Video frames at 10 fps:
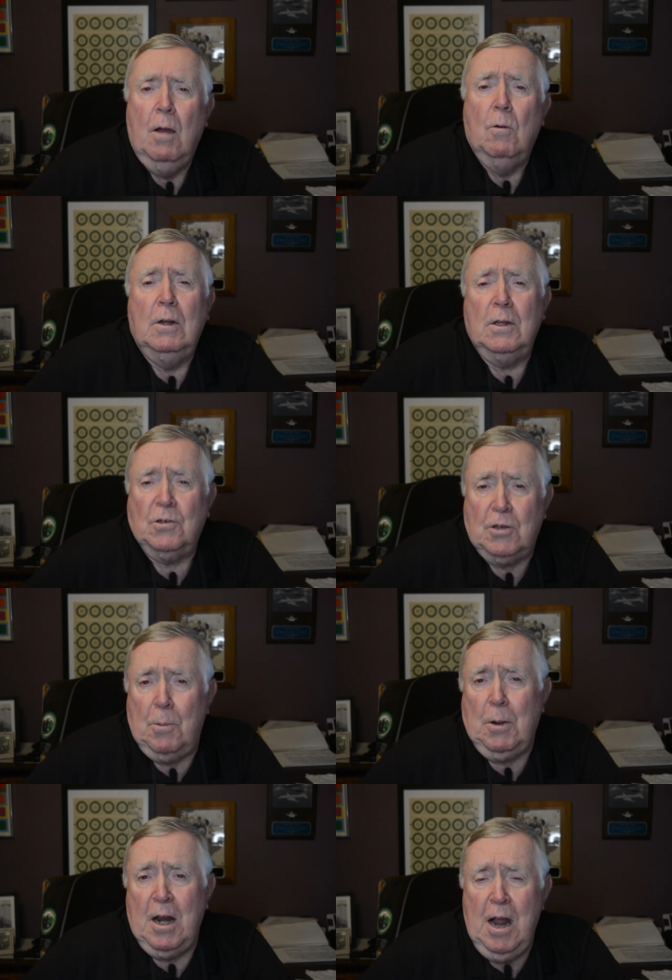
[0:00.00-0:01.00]
Well, it's
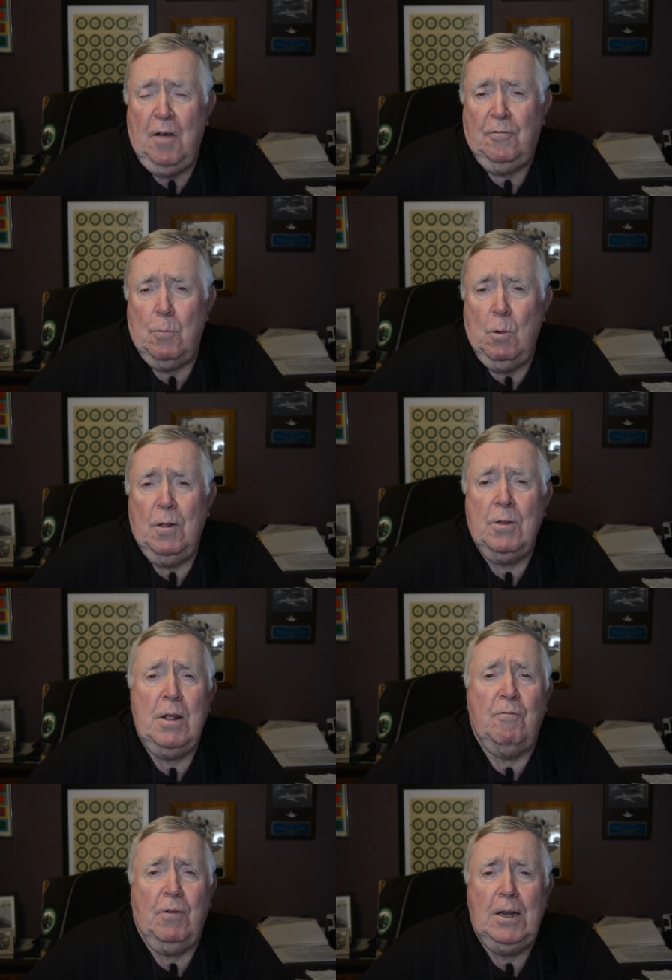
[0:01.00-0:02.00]
simple enough. When the
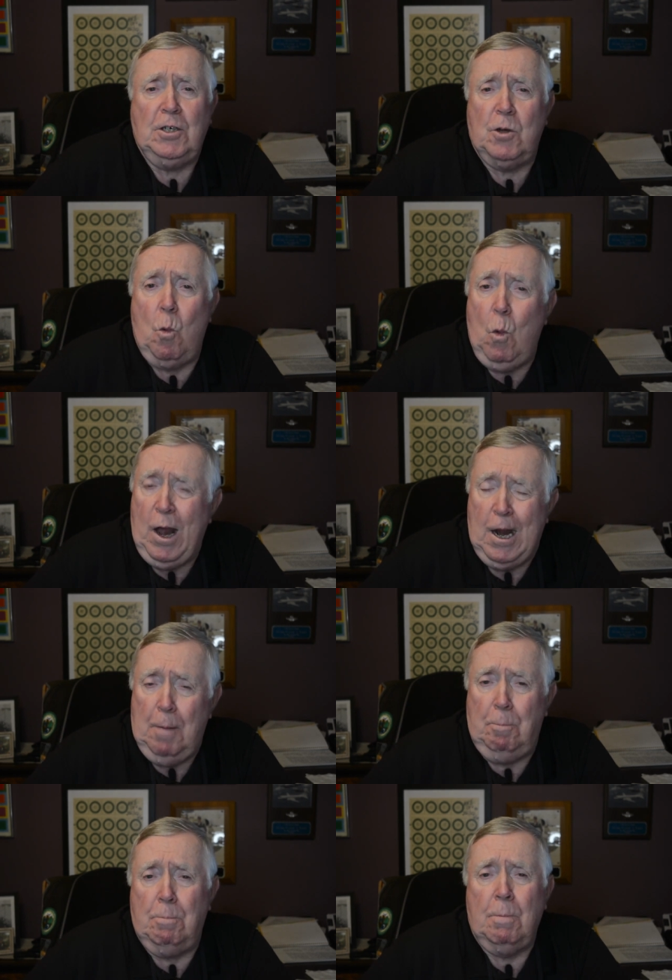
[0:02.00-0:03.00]
inflation went
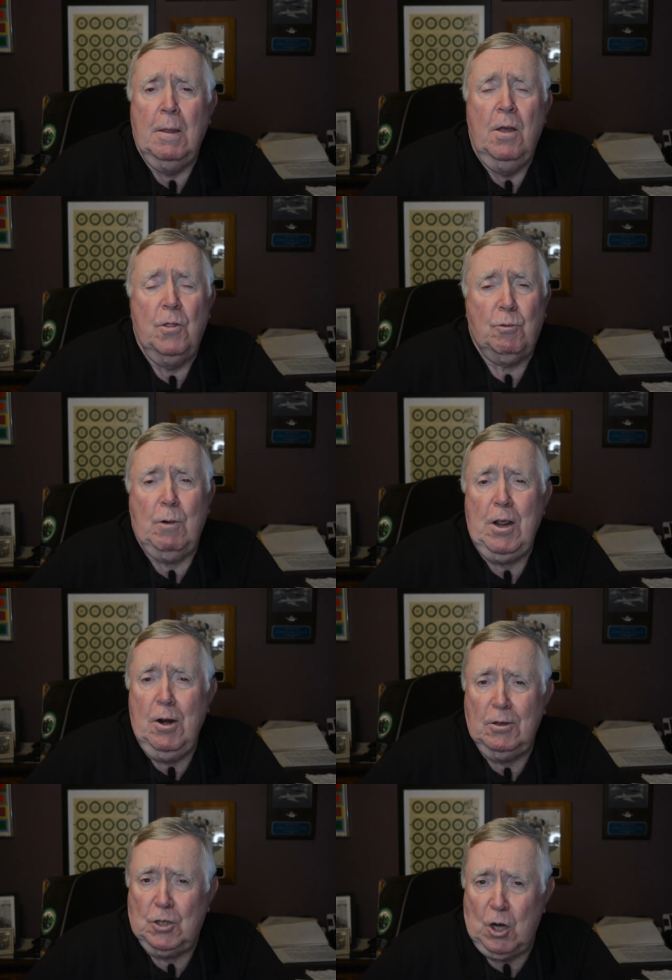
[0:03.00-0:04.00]
up 3
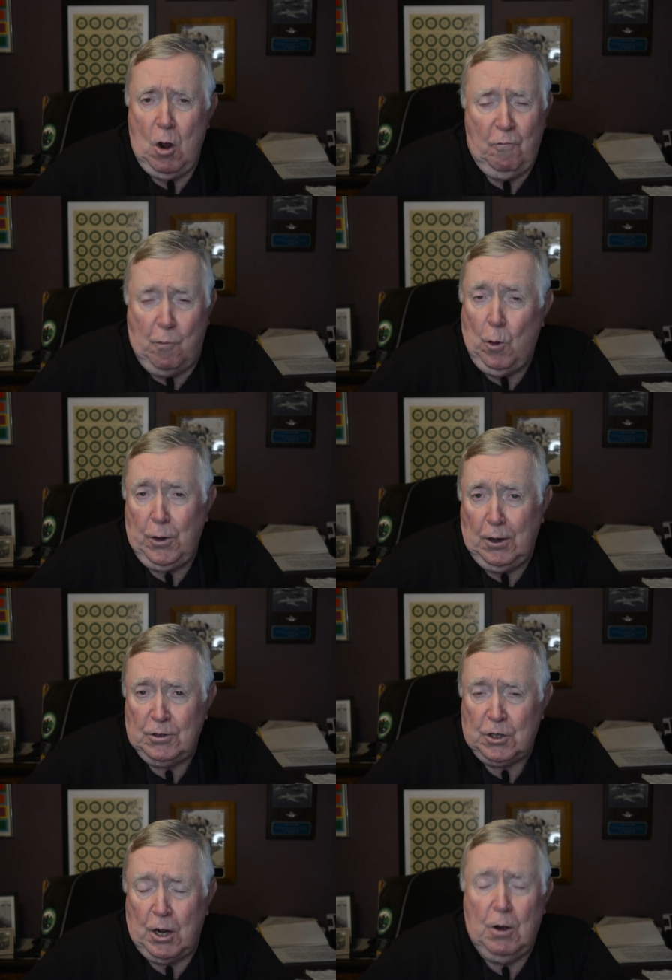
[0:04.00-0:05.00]
years ago, 4
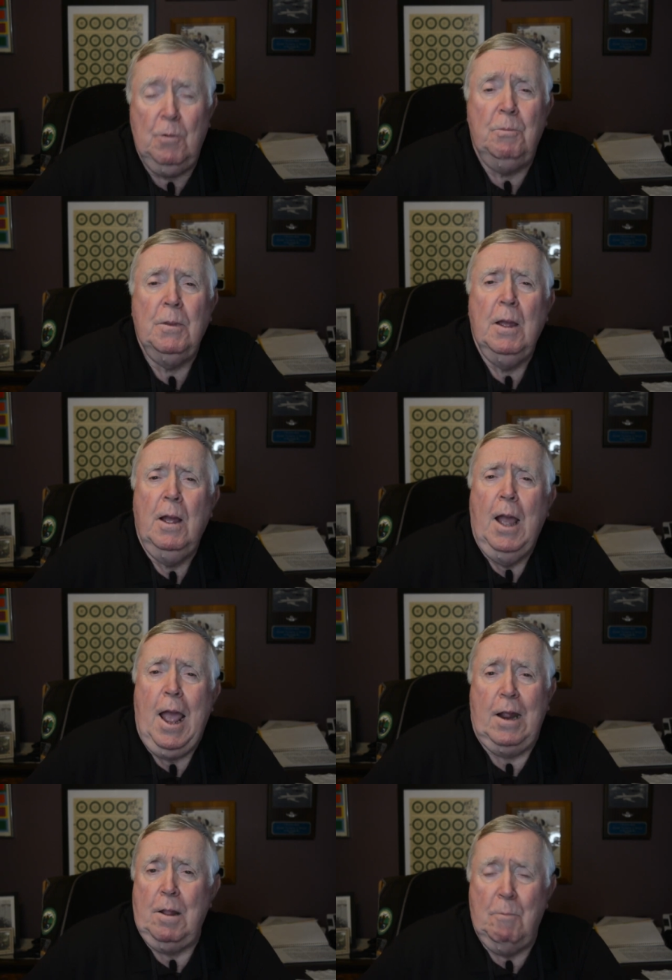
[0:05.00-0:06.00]
years ago,
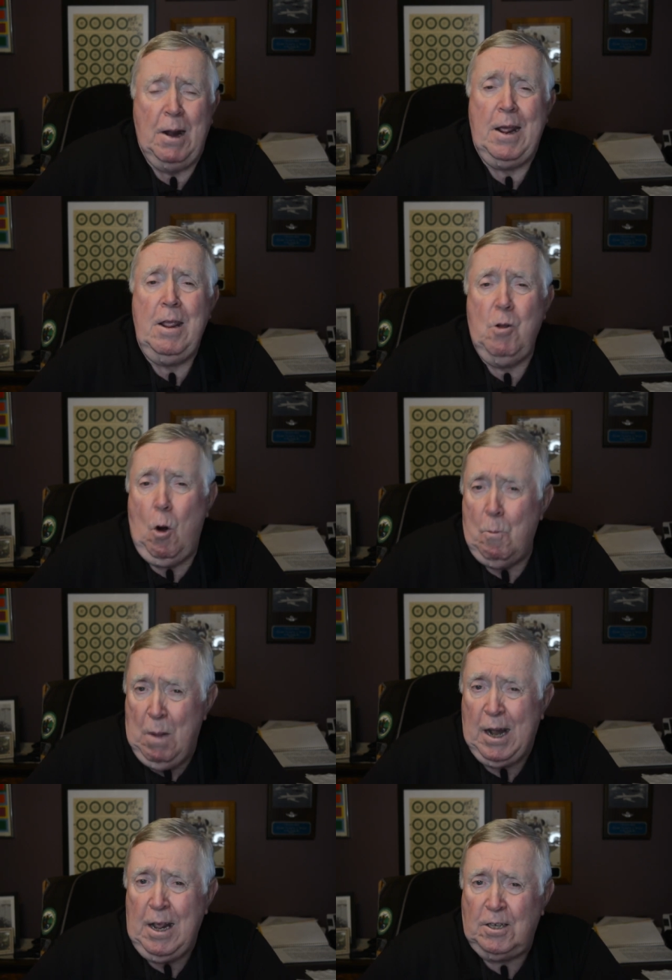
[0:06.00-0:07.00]
and the money, your
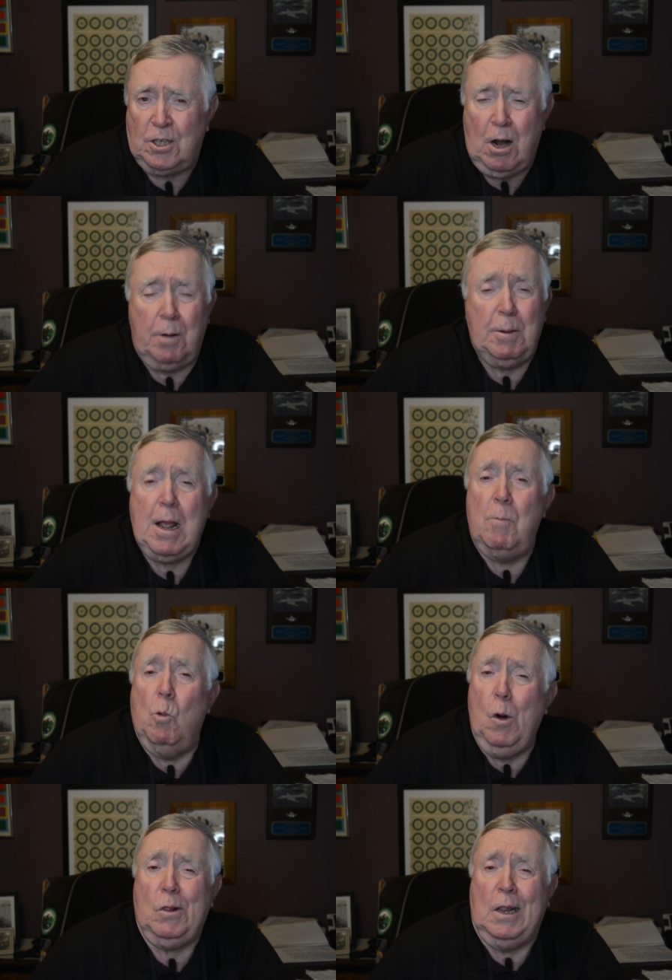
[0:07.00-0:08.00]
money, started to become
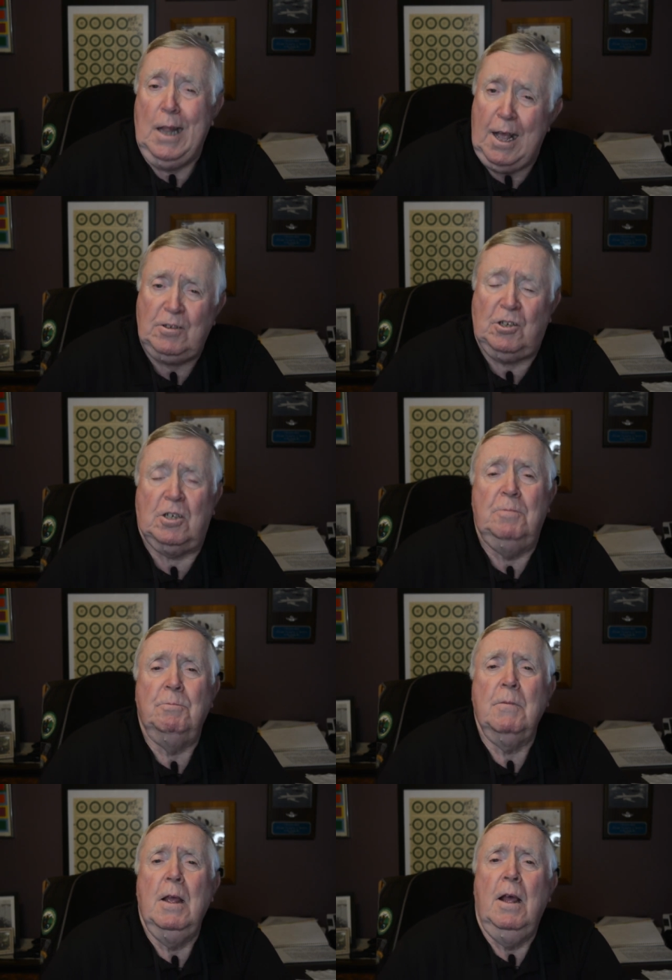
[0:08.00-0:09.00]
worth less,
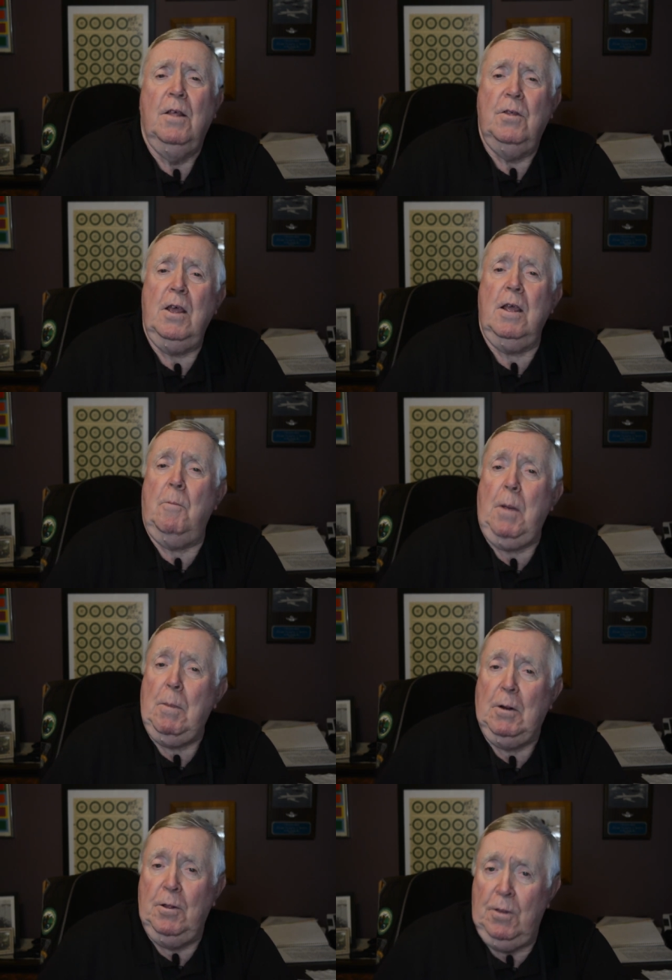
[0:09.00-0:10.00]
the
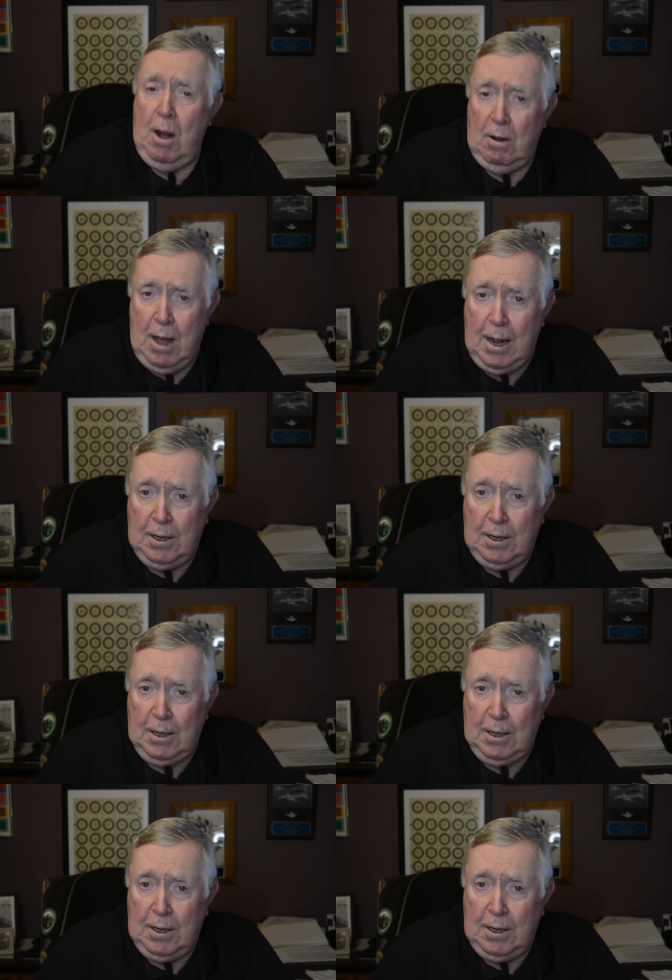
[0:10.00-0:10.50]
people in the airline